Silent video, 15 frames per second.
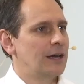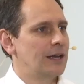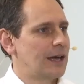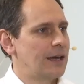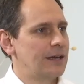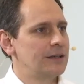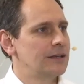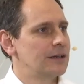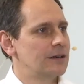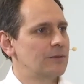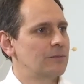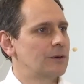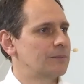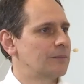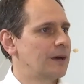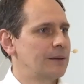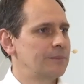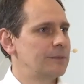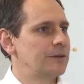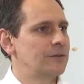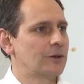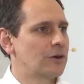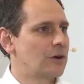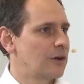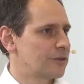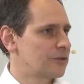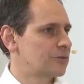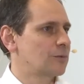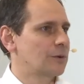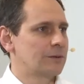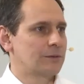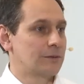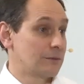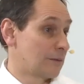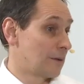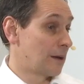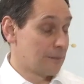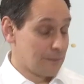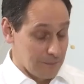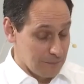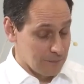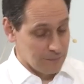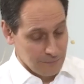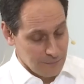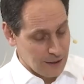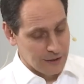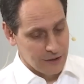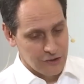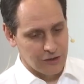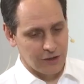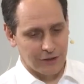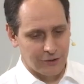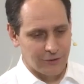idea what might be the cost, what additionally to